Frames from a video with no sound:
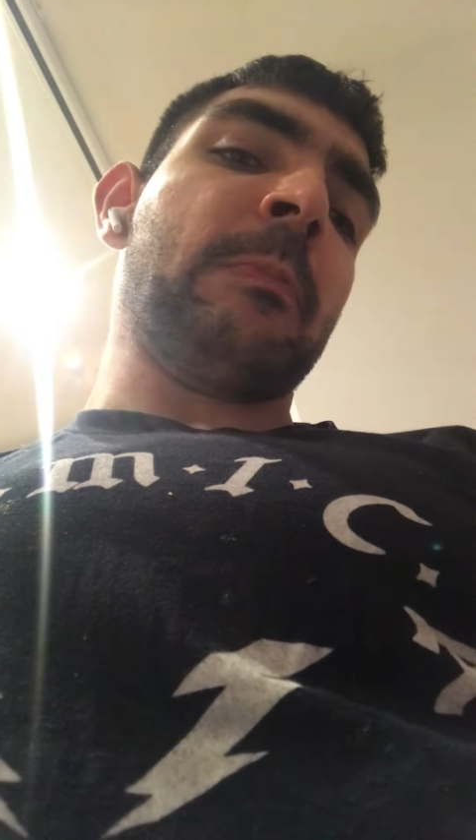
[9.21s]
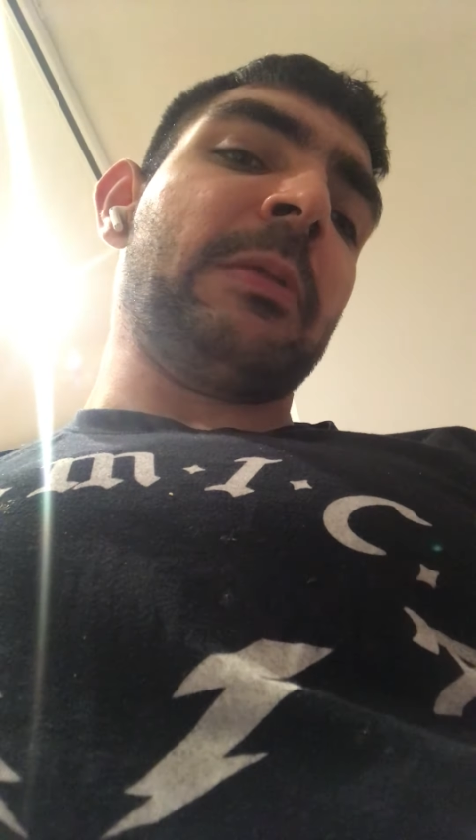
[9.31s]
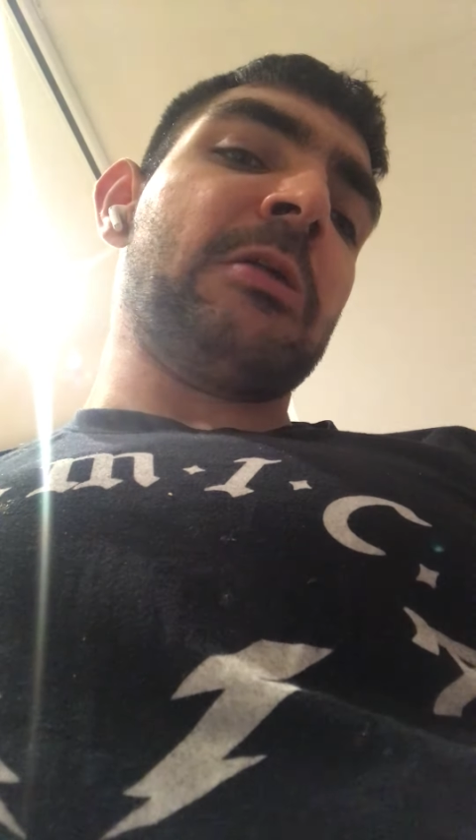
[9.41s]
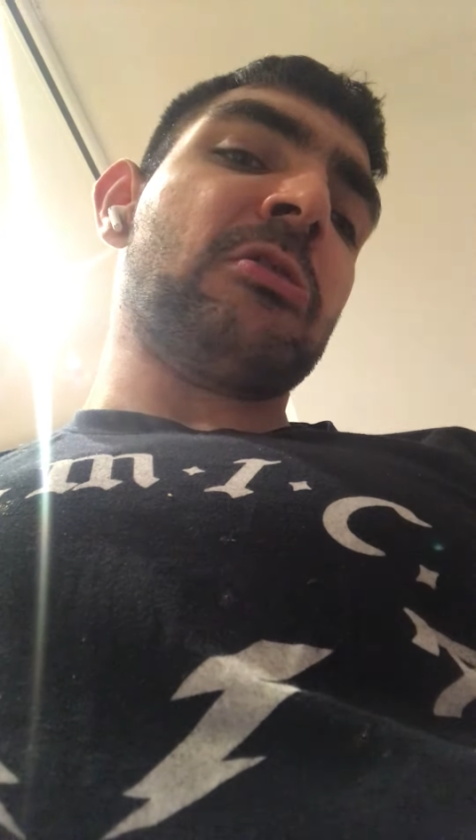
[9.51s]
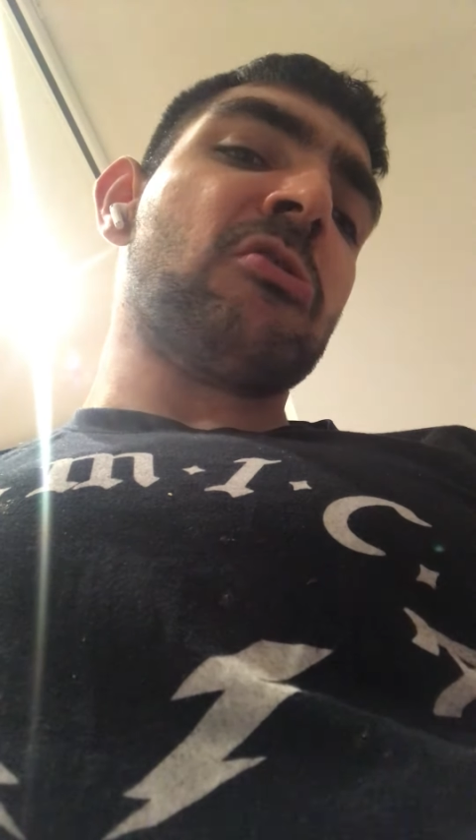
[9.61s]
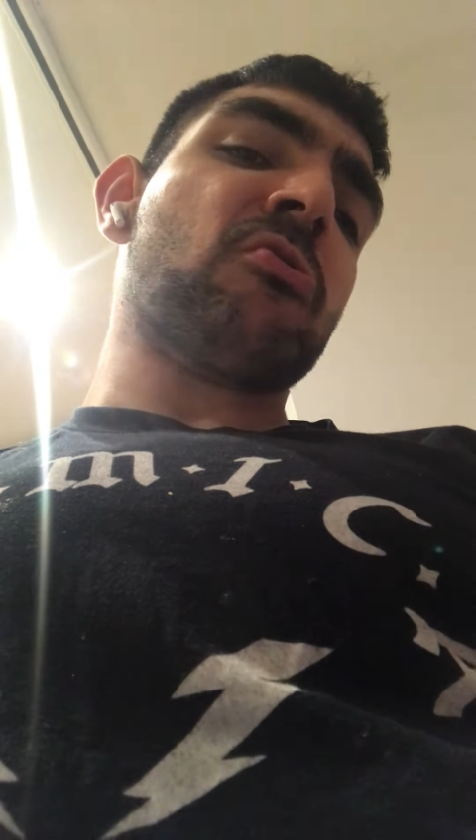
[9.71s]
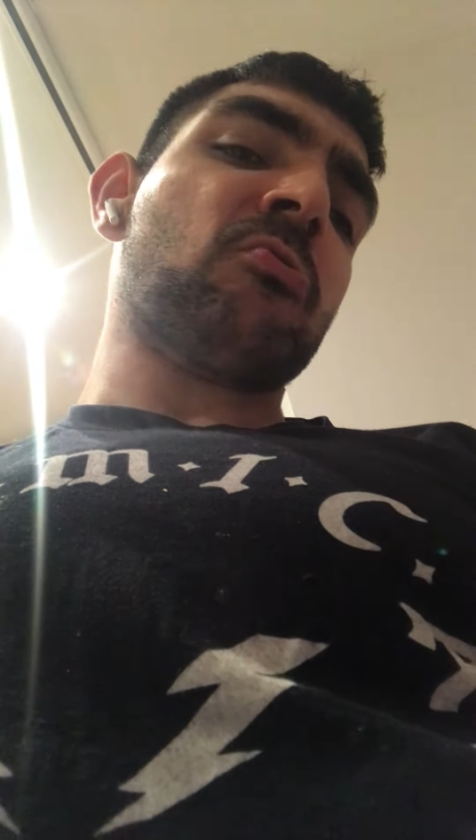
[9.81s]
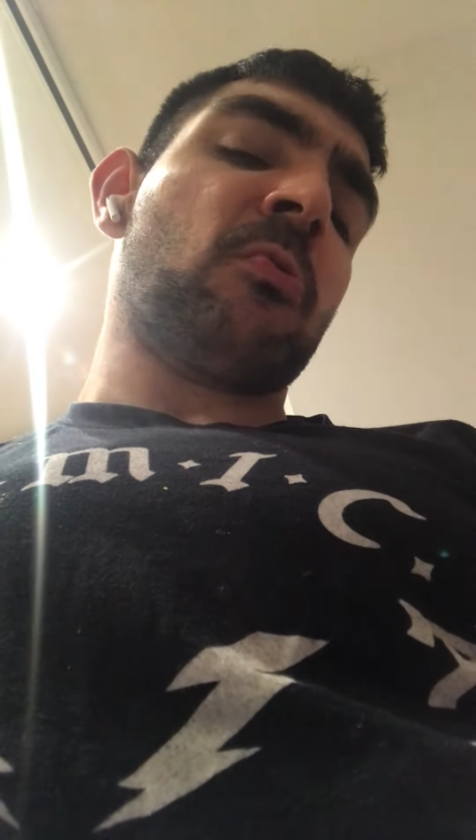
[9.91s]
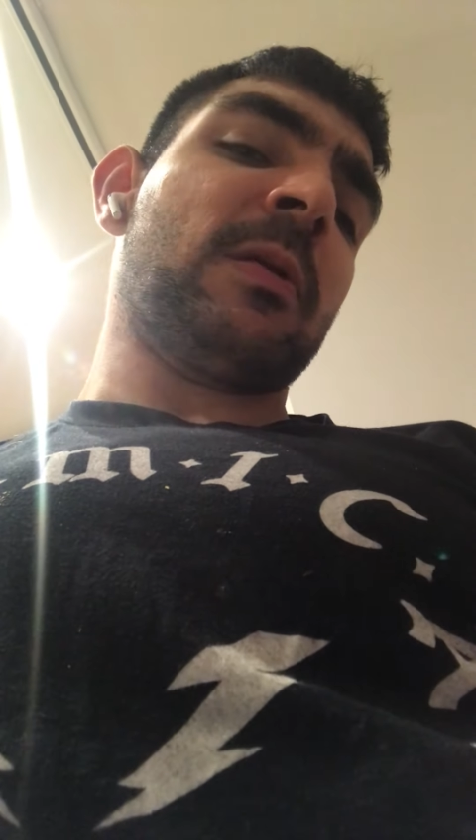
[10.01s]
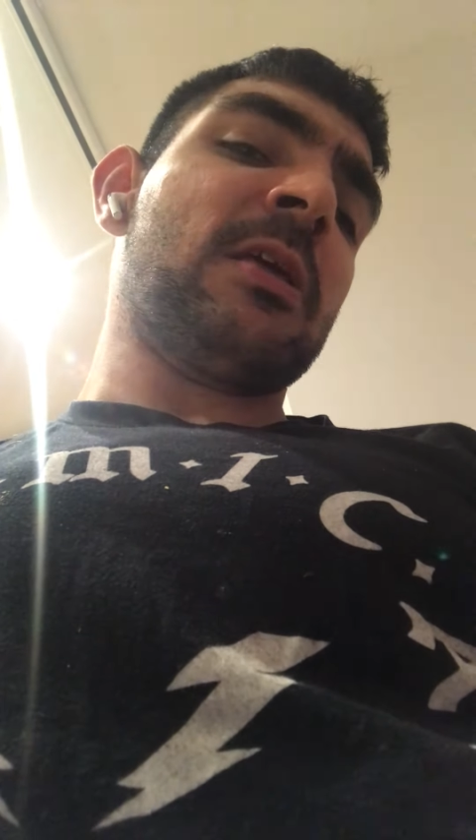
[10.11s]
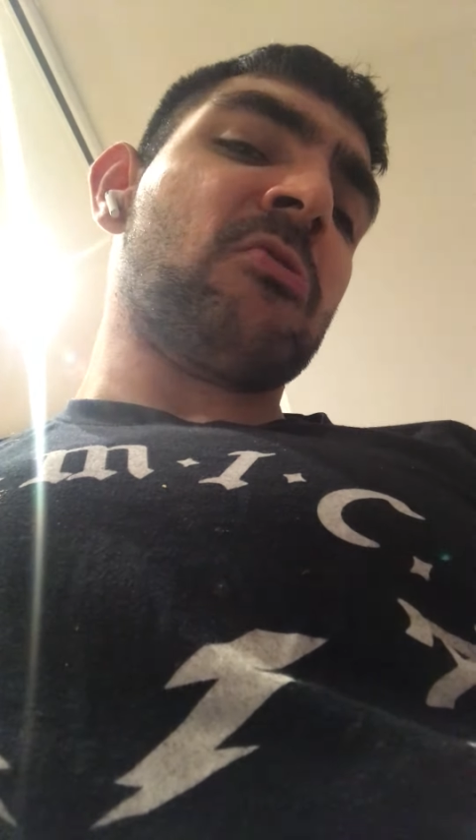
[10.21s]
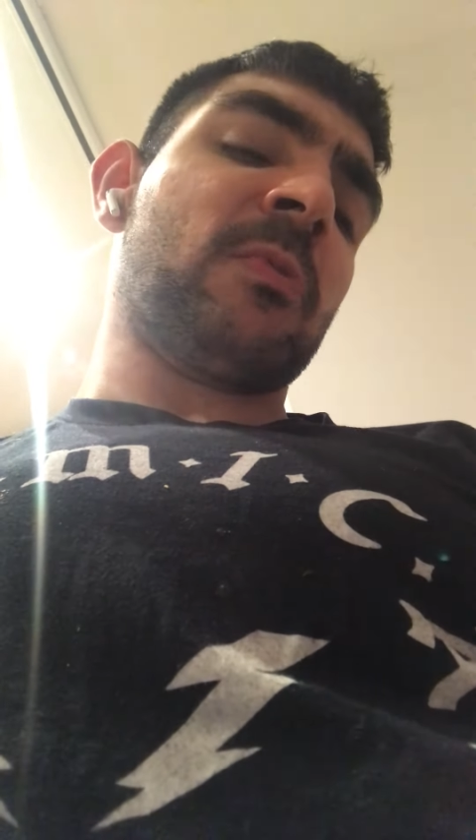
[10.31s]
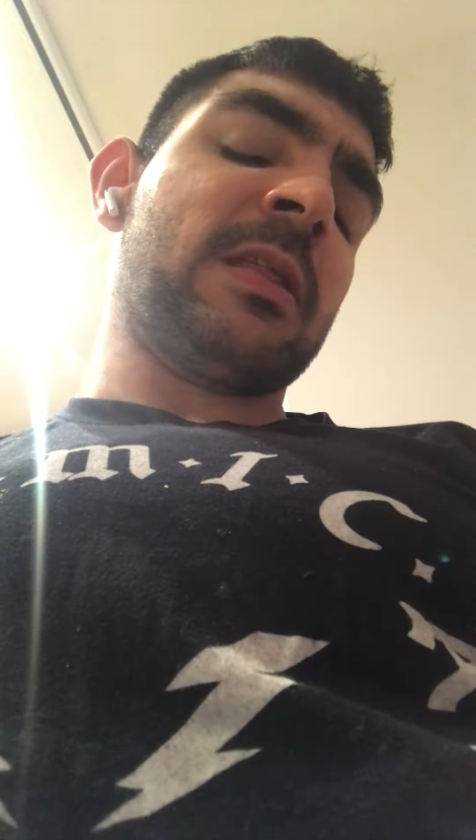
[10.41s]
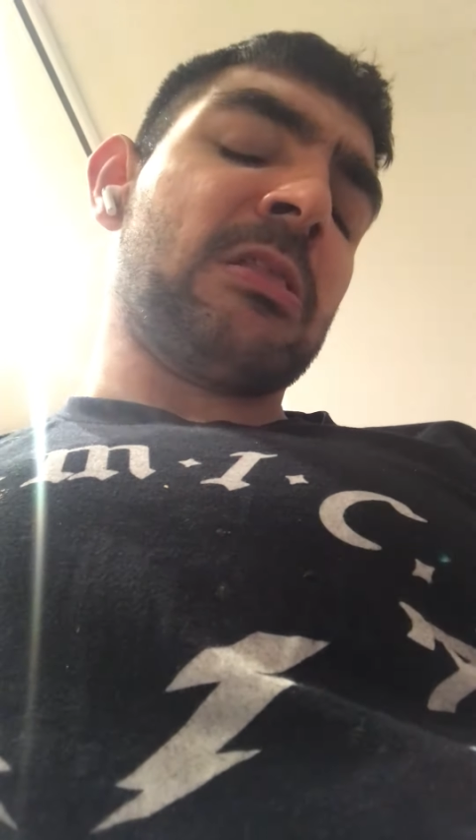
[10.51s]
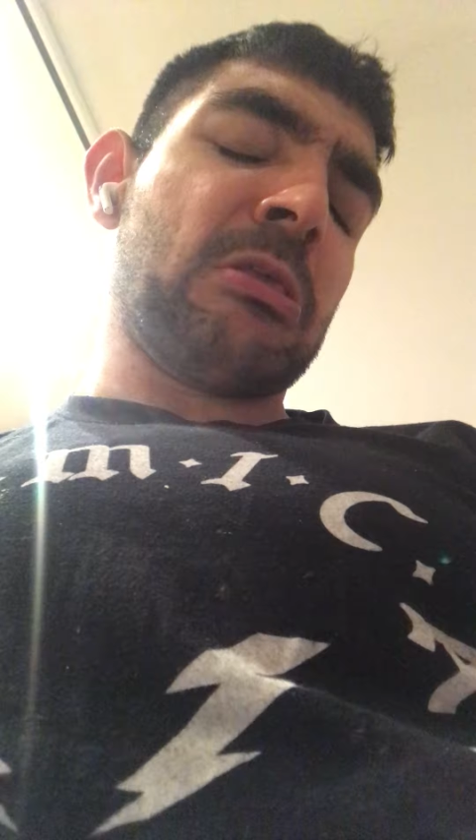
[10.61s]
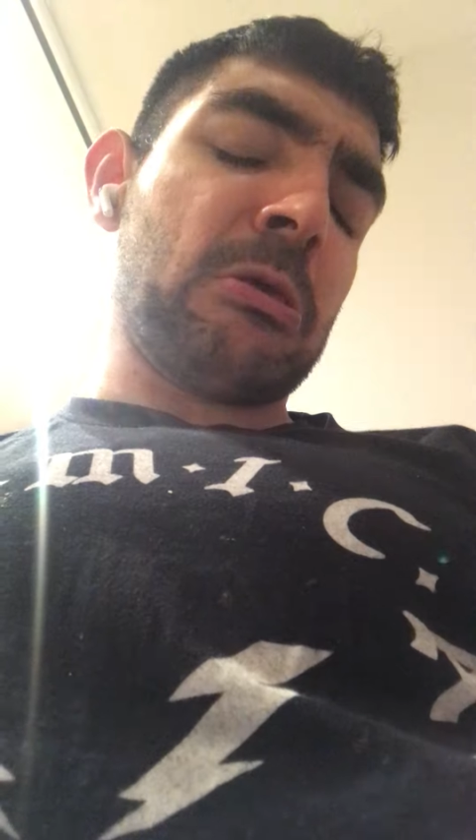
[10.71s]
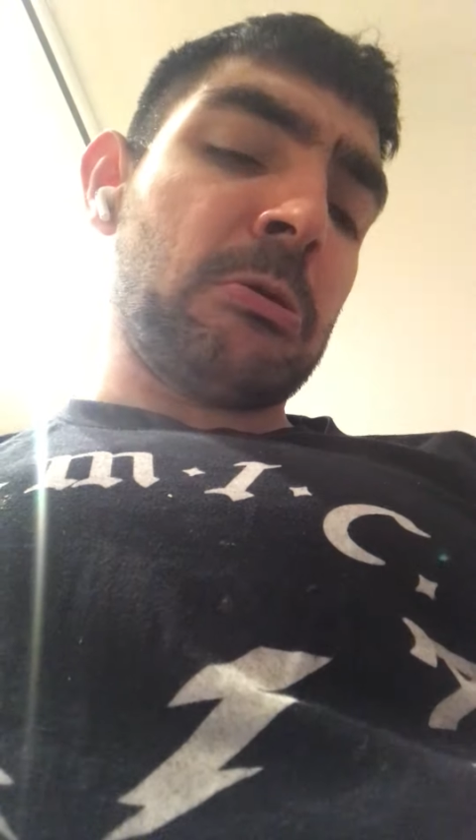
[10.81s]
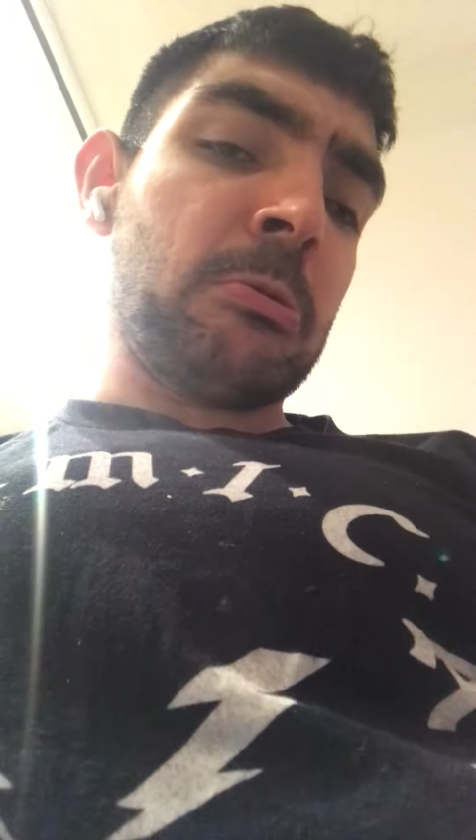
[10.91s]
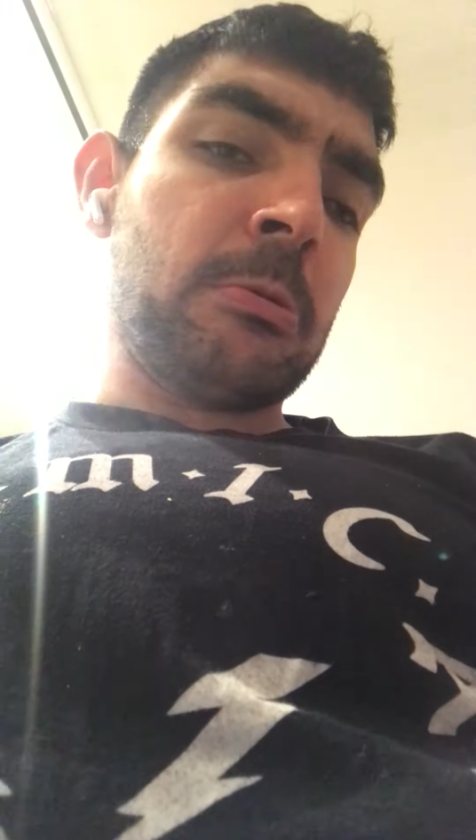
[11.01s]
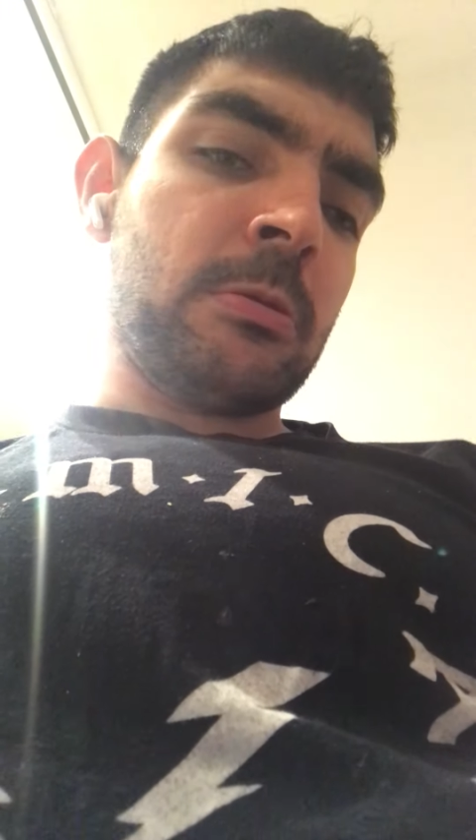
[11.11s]
Blizzard
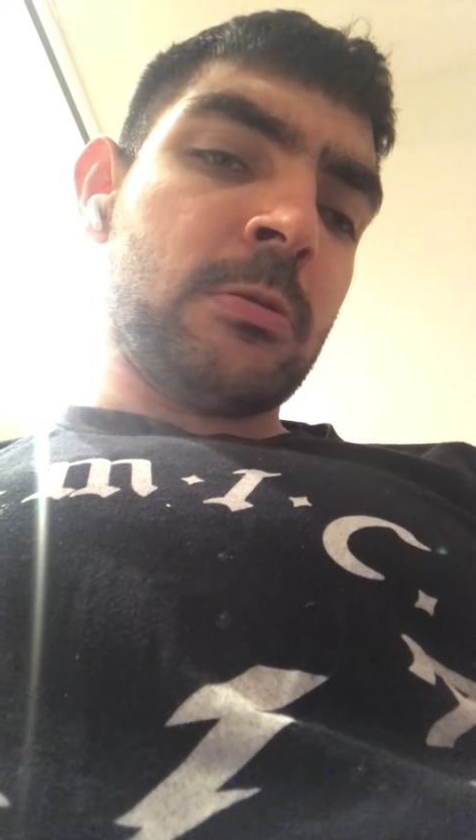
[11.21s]
2022.